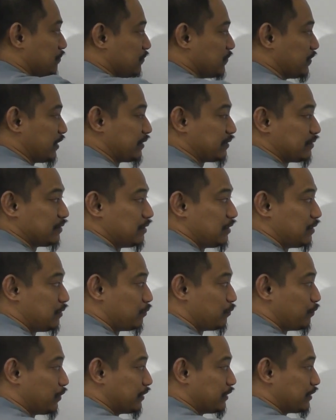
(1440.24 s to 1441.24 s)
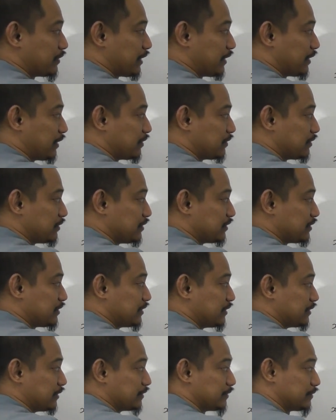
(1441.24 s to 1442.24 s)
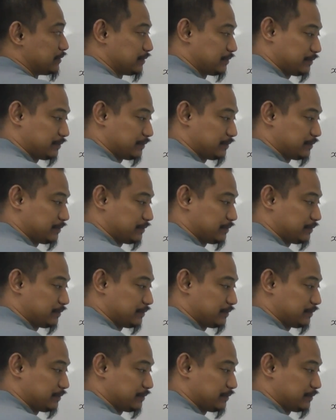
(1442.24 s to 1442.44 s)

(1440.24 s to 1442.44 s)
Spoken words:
Right? Where the right angle is here.